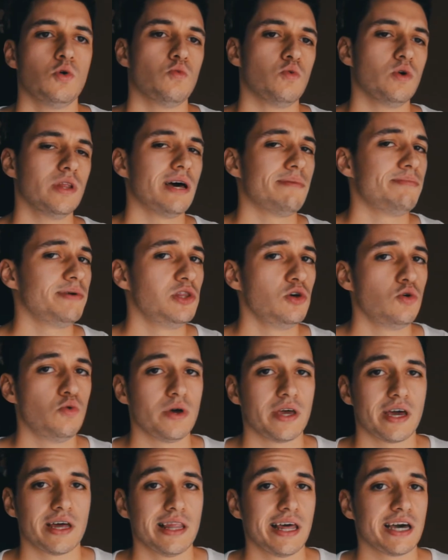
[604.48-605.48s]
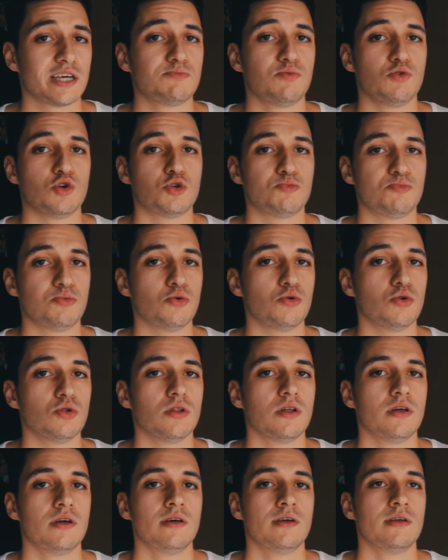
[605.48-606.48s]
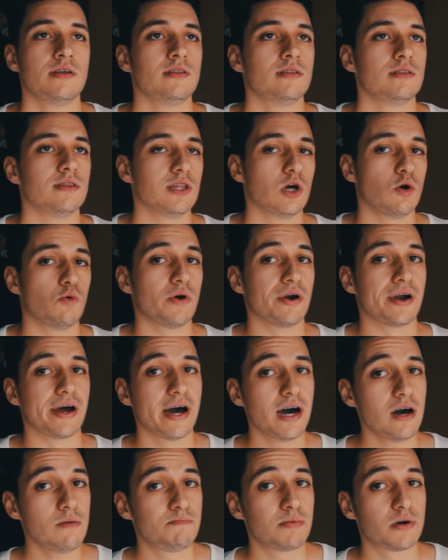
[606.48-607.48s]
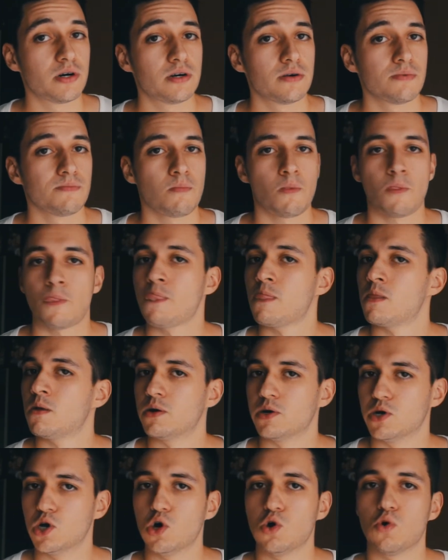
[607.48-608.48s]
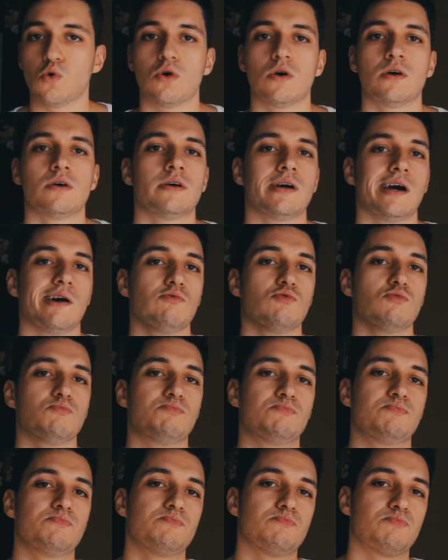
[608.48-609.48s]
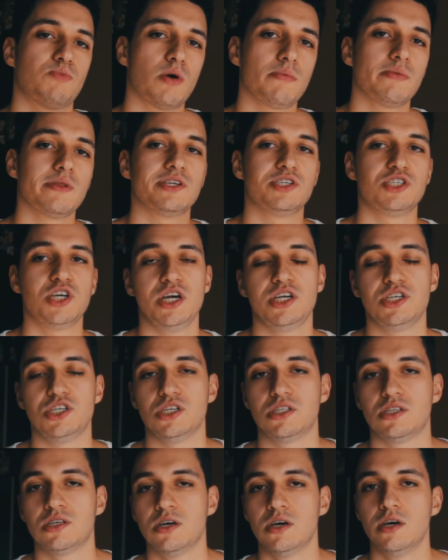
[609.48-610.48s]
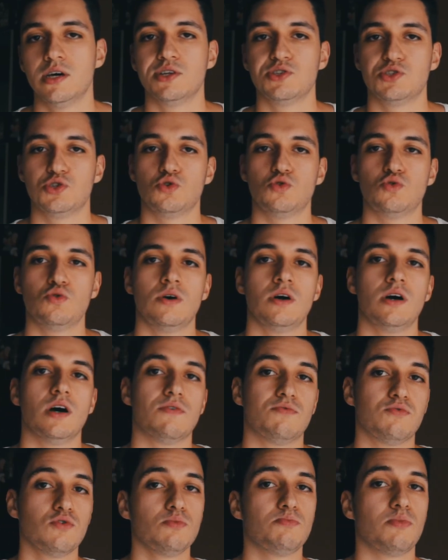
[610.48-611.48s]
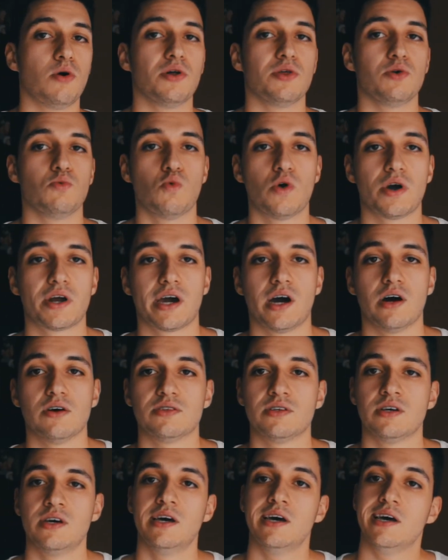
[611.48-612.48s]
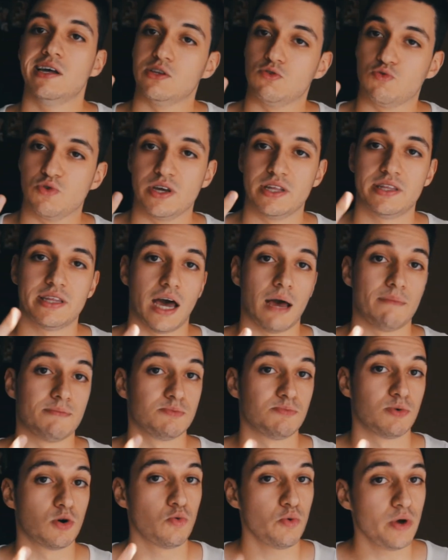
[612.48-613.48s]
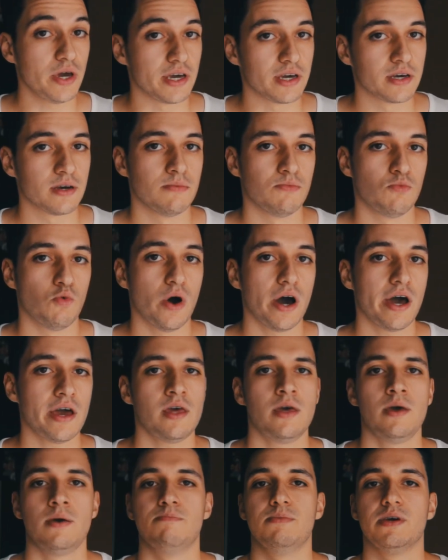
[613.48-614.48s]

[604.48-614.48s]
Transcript: Will I be doing a legs push pull lower upper? No, I will probably change it to a full body workout three times per week. Why?